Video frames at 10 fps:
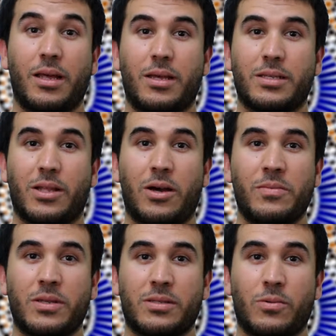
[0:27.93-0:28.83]
Islam
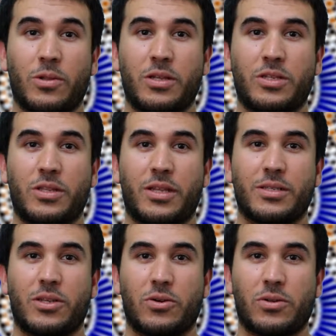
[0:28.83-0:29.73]
is a religion that
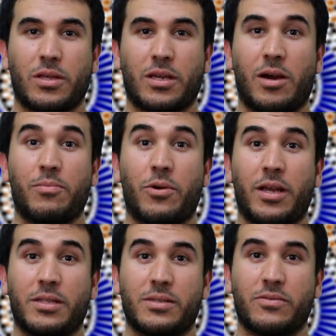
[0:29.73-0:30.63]
is totally
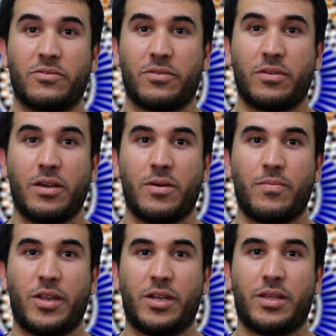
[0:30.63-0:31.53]
comprehensive,
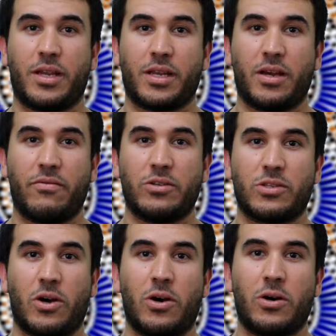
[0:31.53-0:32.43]
meaning that it covers
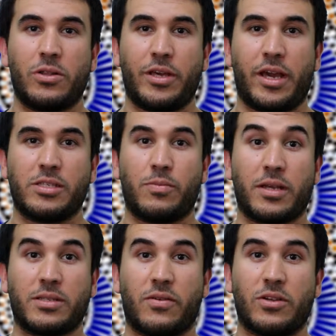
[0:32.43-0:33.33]
all the
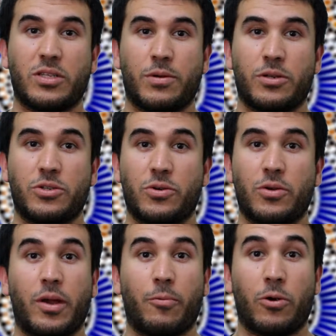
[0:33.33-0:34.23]
aspects of our spiritual
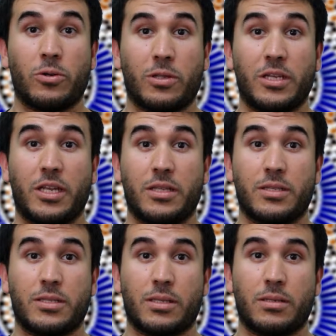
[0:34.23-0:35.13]
and worldly
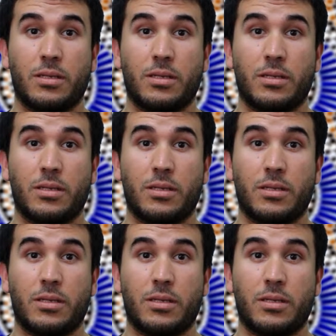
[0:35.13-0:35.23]
needs.